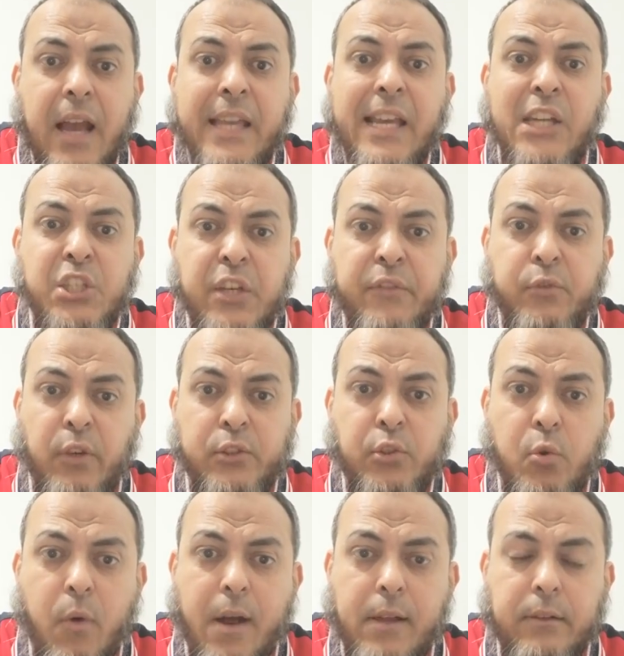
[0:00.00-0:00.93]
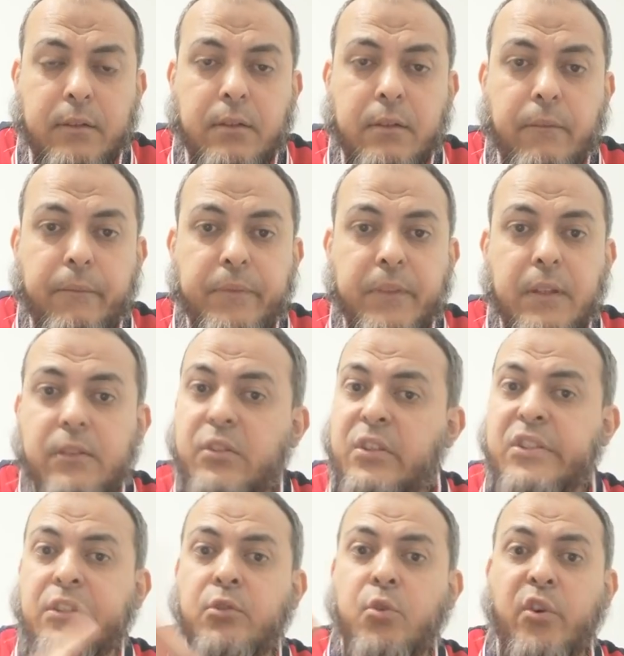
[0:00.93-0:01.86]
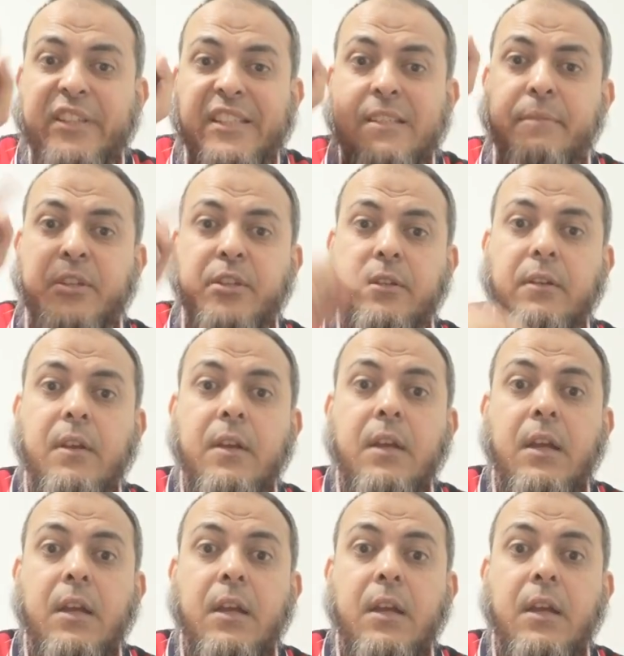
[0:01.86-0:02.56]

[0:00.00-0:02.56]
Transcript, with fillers: I achieved what you want. They said, No, it is magic.